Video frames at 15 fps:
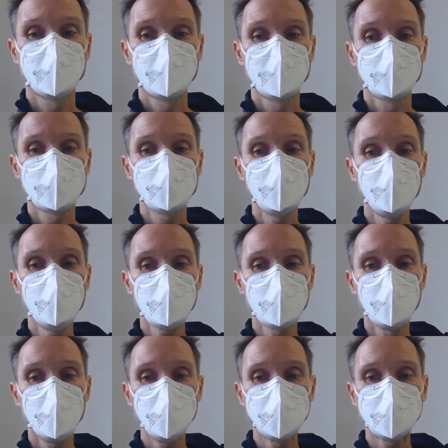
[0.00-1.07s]
So with
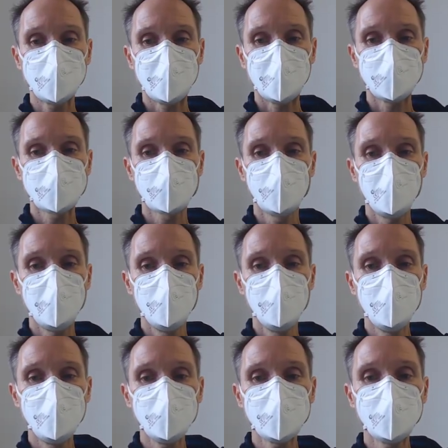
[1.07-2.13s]
one glance, we
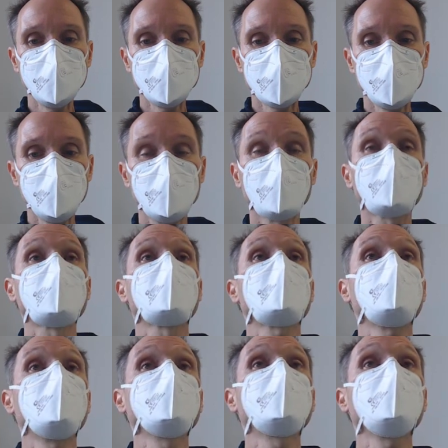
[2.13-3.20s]
immediately see what the
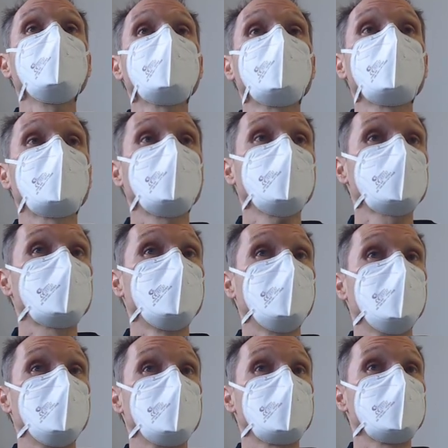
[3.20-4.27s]
content of the customer
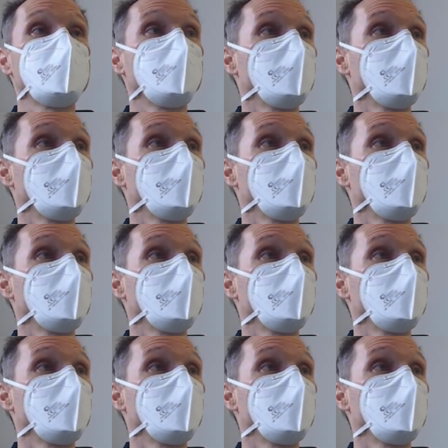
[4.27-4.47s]
is.